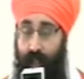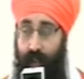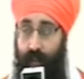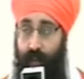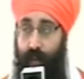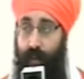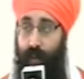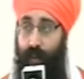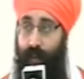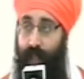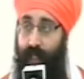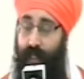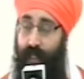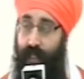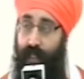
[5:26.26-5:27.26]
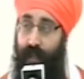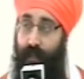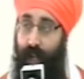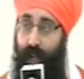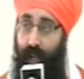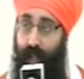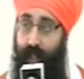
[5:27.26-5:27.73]
If Guru Gobind Singh Ji
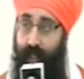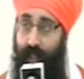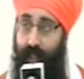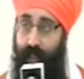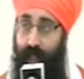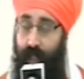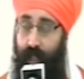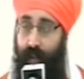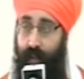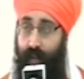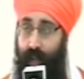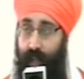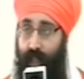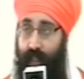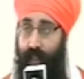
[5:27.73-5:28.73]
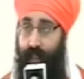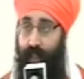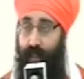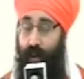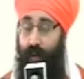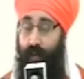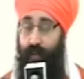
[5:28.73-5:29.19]
Maharaj can sacrifice
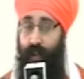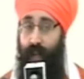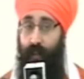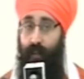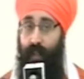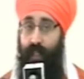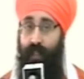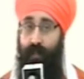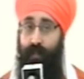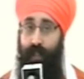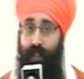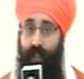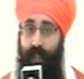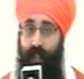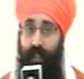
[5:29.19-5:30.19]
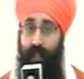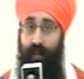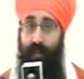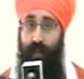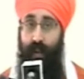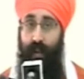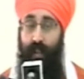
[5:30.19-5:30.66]
his whole family, his mother,
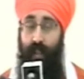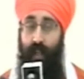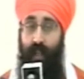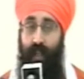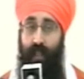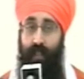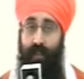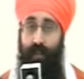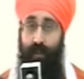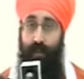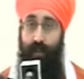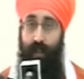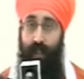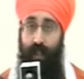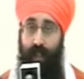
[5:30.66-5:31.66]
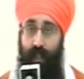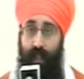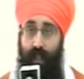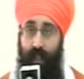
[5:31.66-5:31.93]
his father and his children,